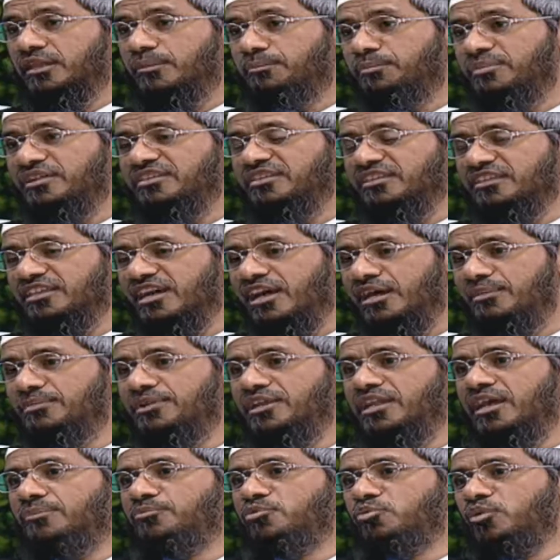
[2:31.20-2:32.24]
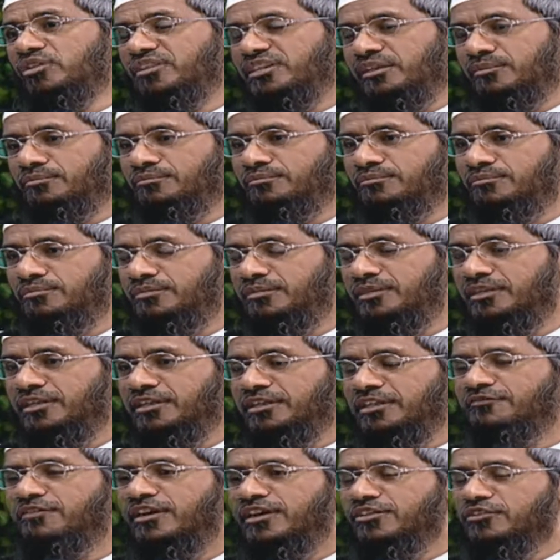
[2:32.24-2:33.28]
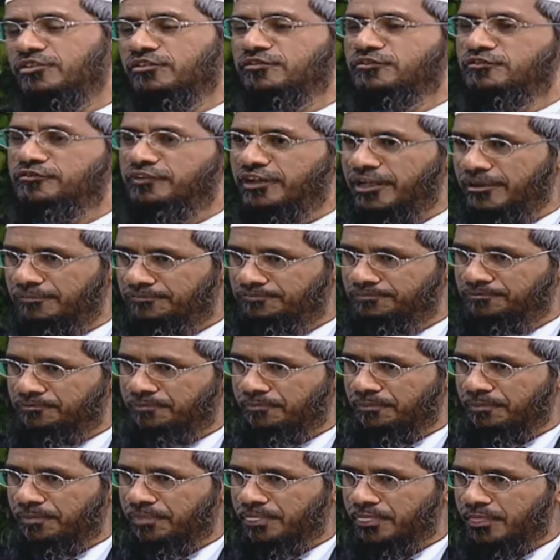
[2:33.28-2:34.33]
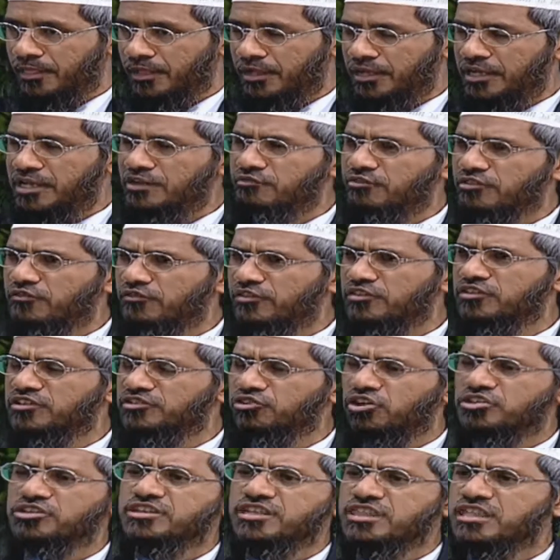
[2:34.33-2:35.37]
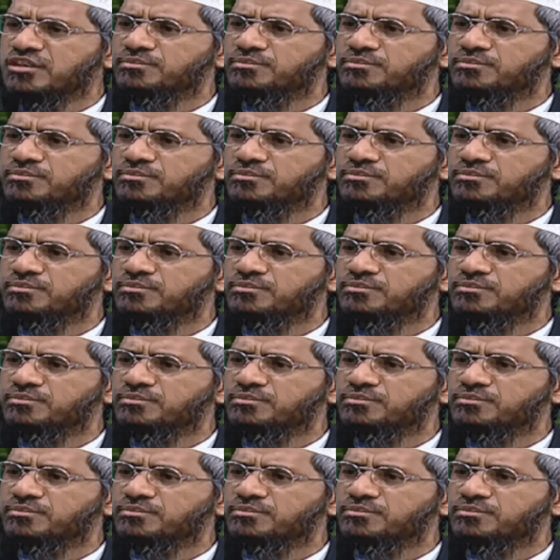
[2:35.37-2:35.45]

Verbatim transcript: Tabbat Yada Abi Lahab, the father of the flame. He was one of the staunchest